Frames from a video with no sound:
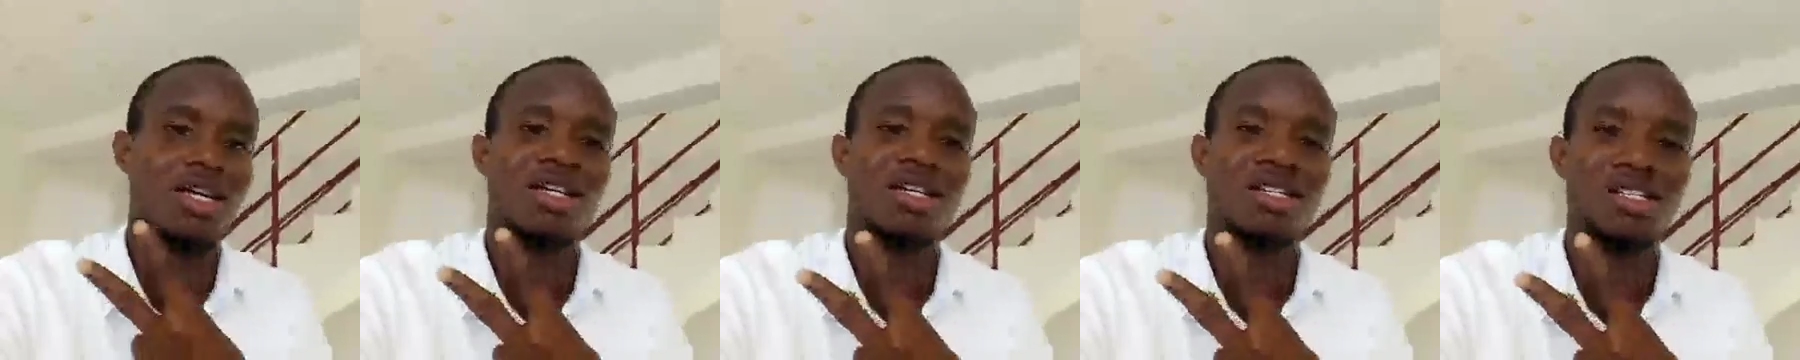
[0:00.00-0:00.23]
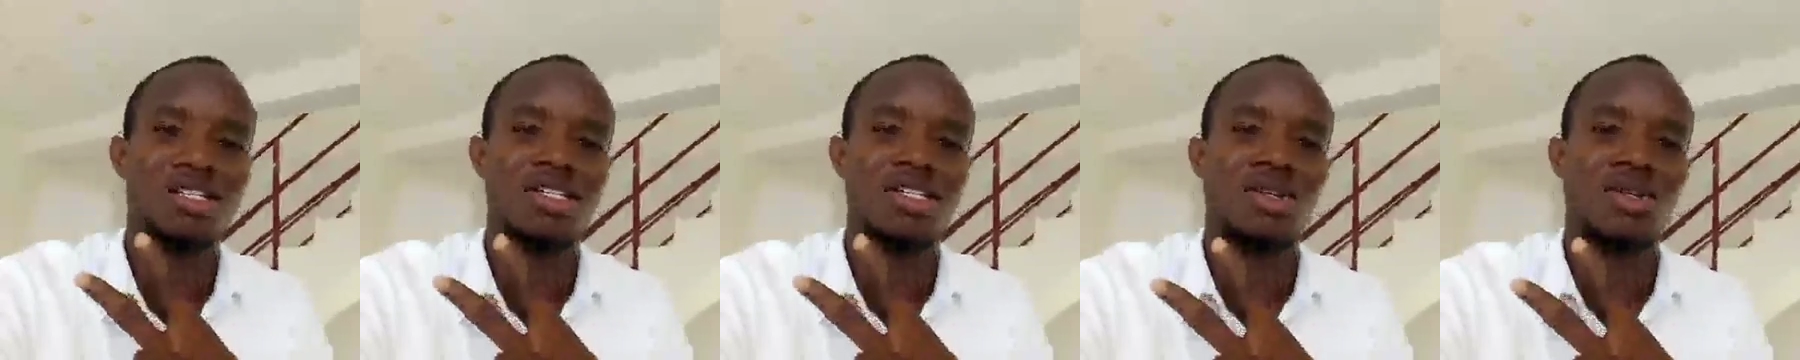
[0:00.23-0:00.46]

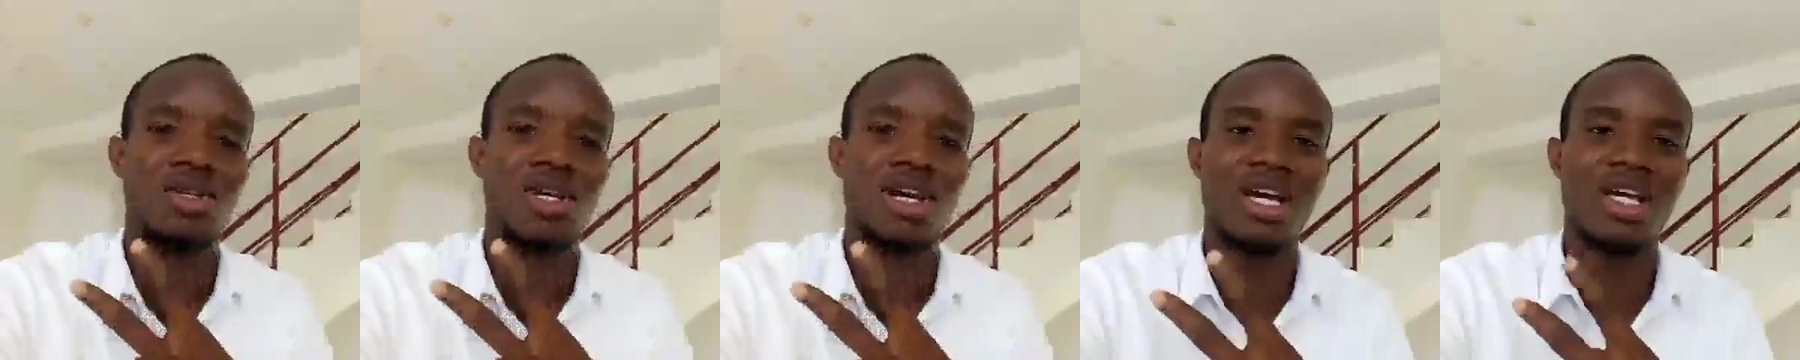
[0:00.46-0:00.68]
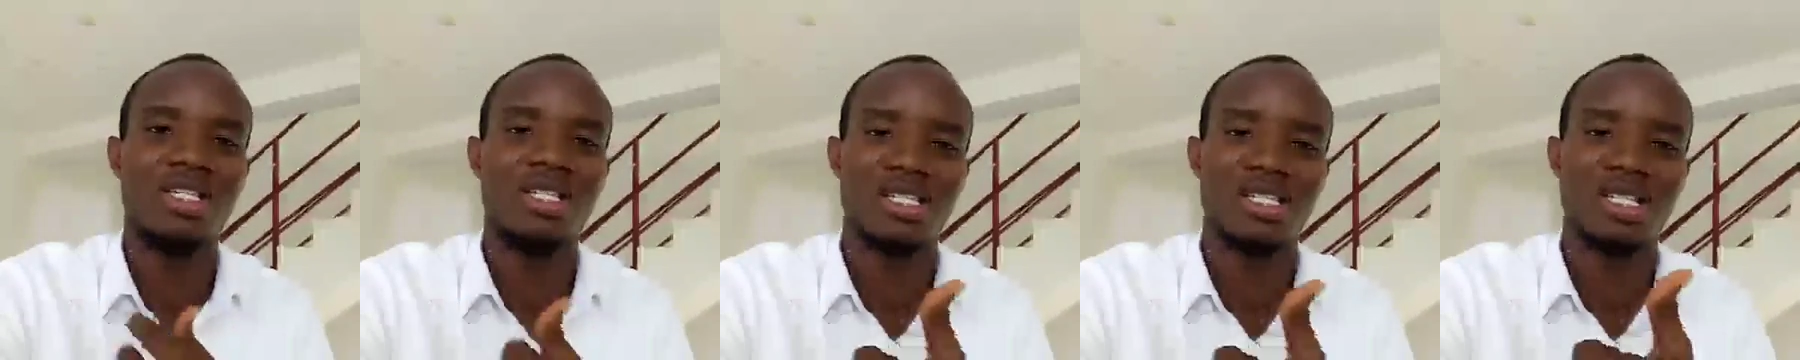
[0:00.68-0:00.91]
See you
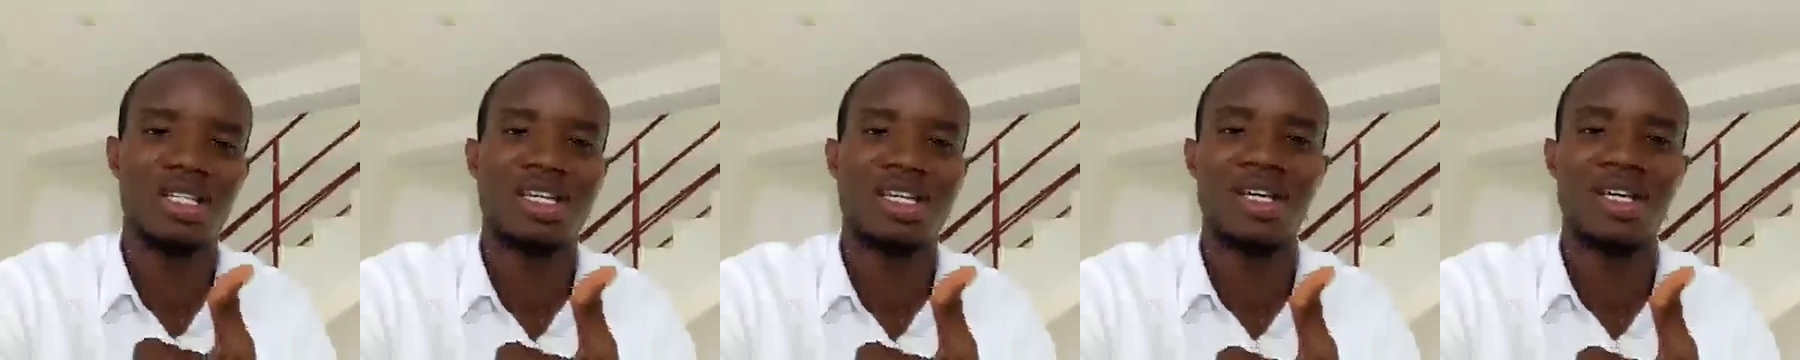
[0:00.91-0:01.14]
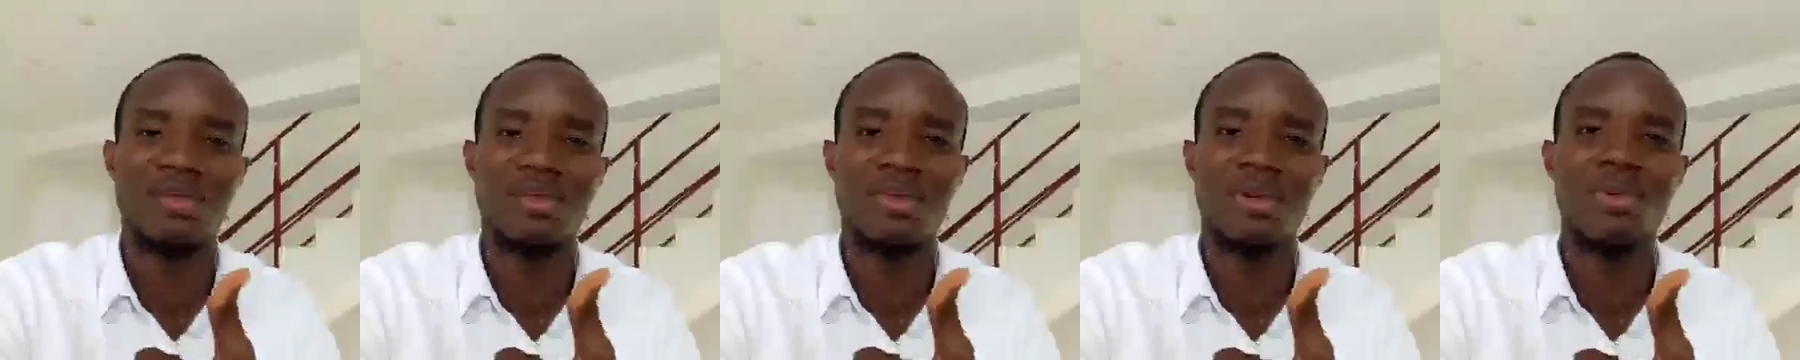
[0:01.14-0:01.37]

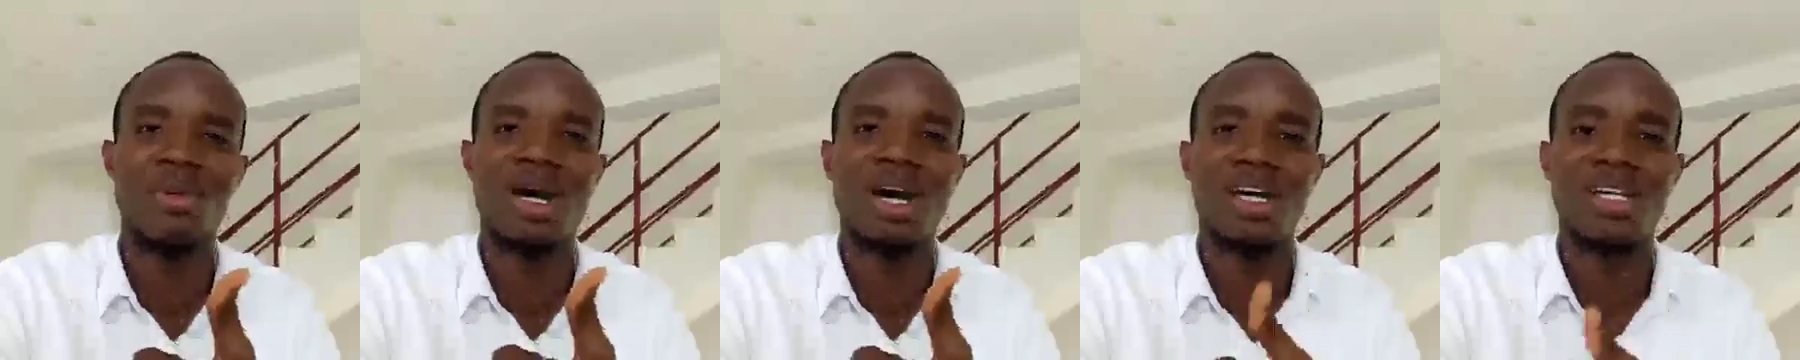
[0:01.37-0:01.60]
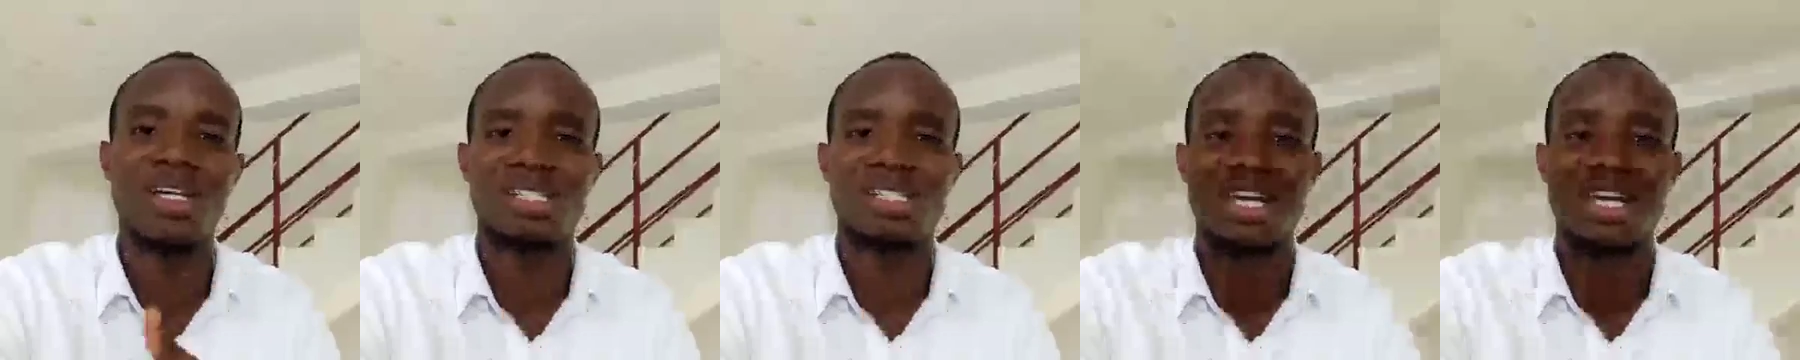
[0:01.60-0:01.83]
guys.
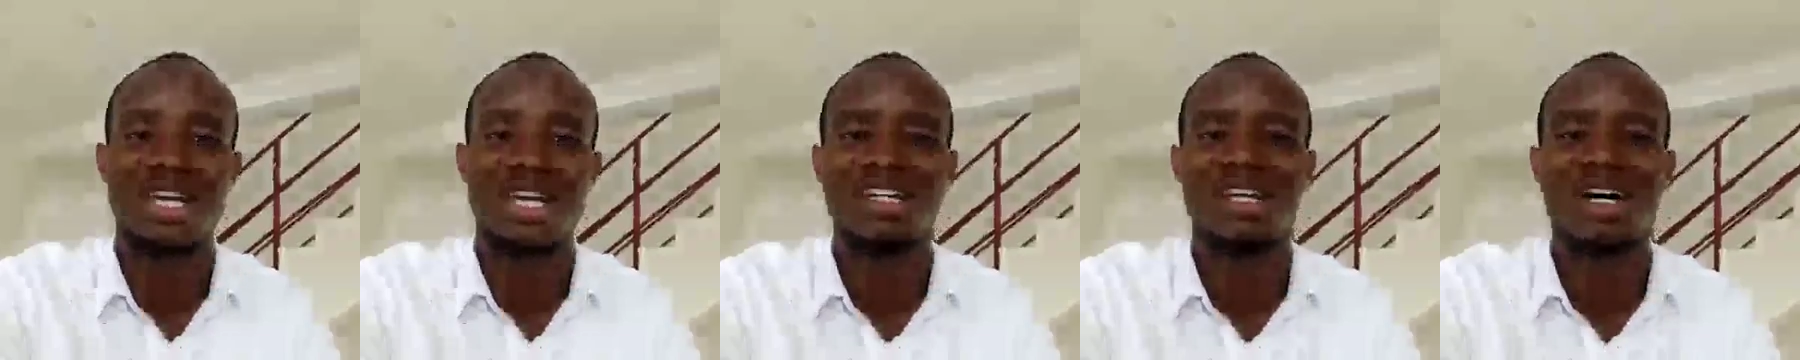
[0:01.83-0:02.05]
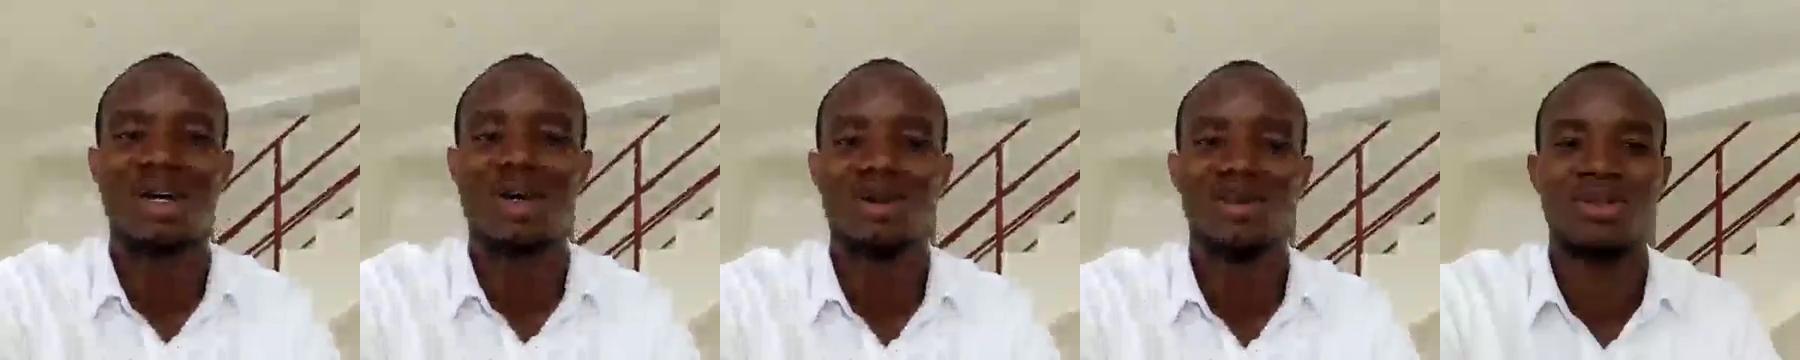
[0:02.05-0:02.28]
Bye-bye. Signing
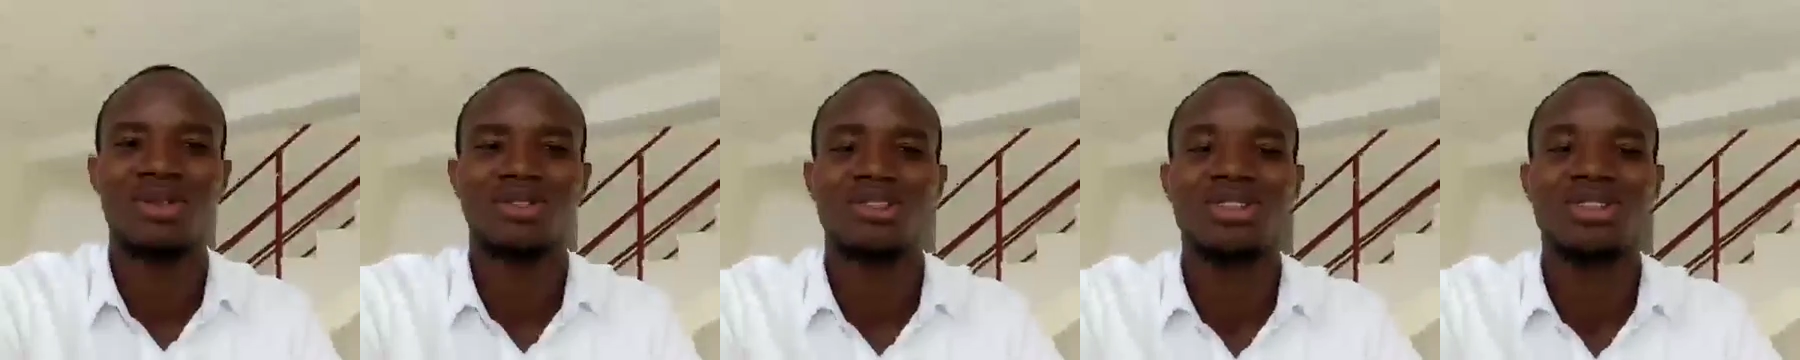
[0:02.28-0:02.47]
out.